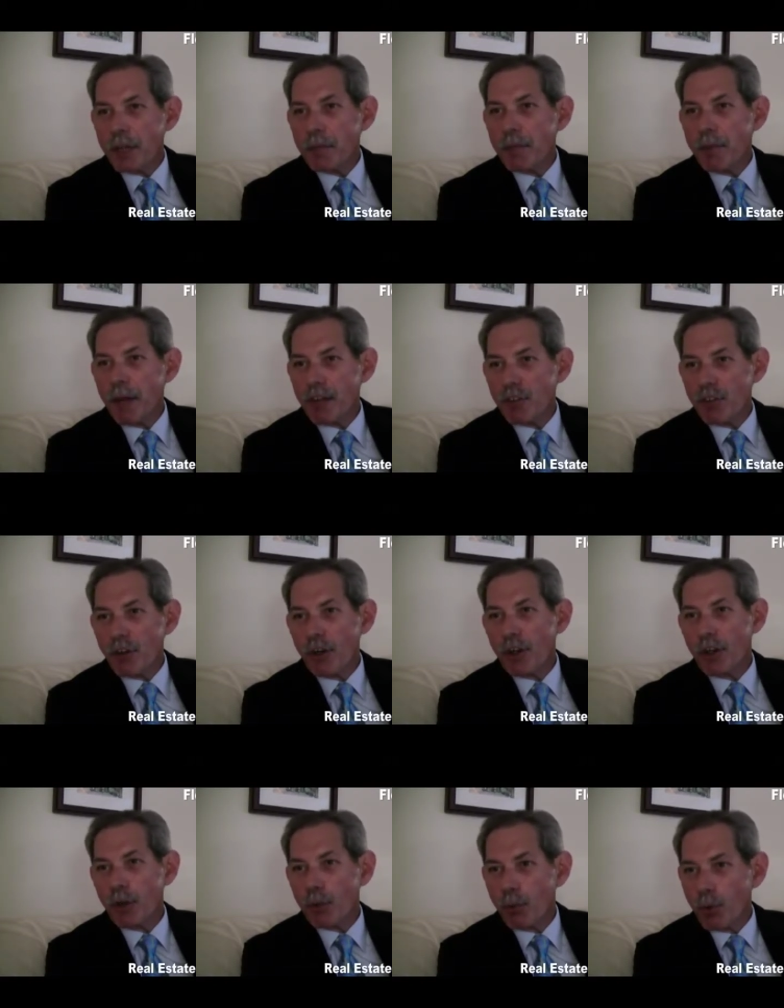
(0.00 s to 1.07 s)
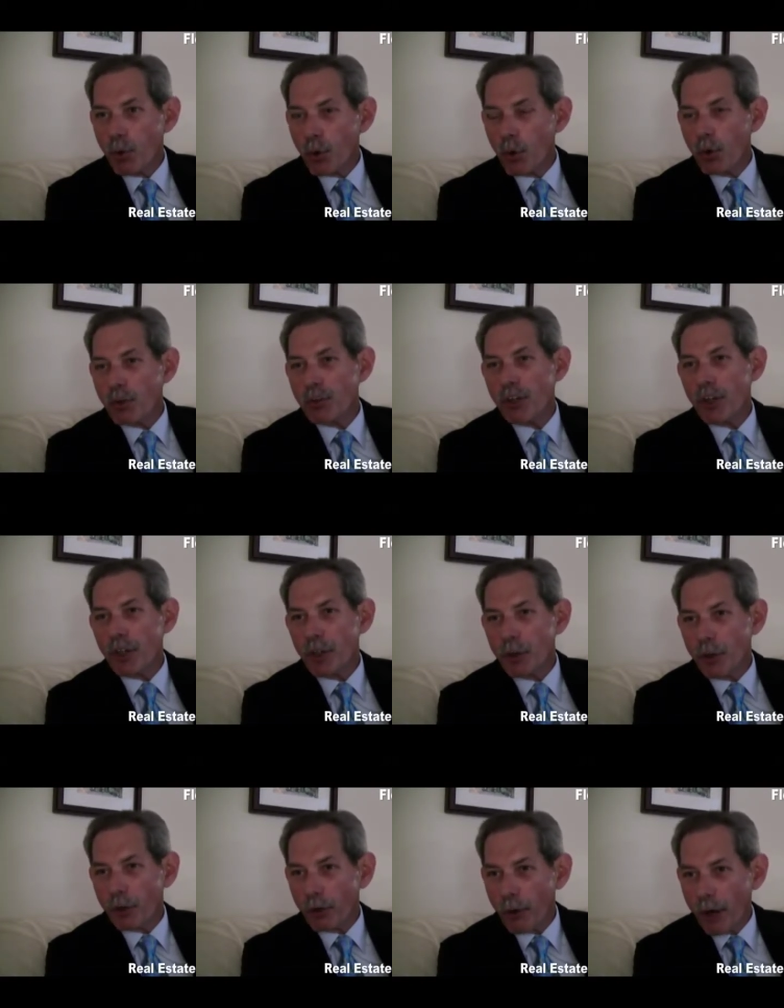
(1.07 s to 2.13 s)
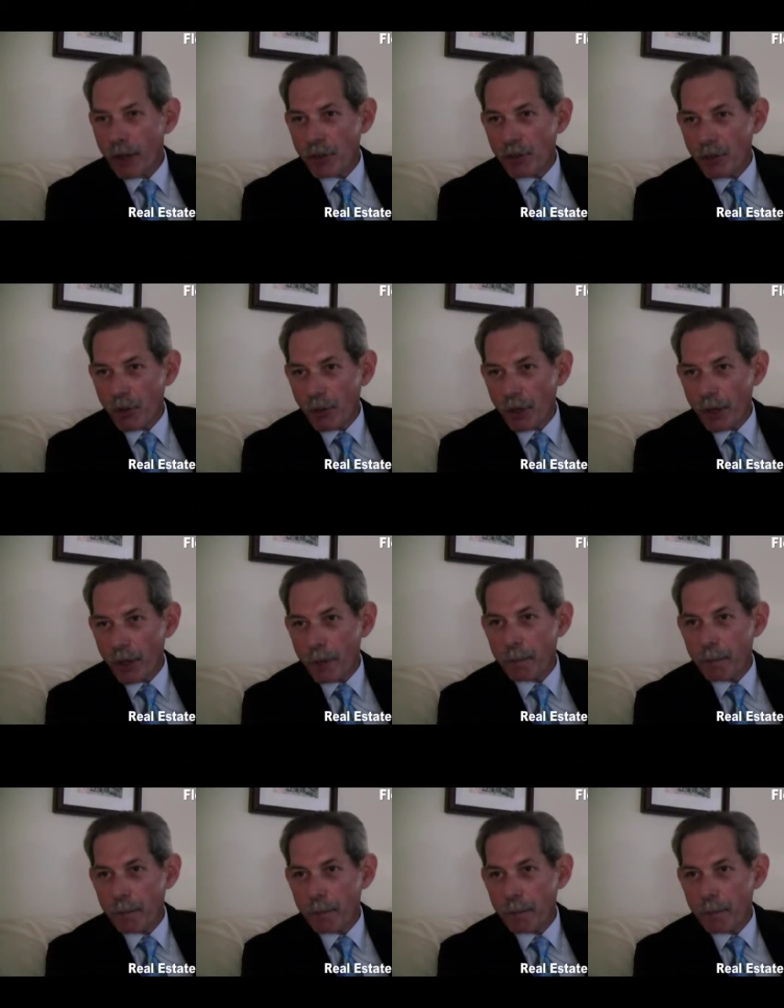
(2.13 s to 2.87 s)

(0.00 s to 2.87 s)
based on their rules and their criteria.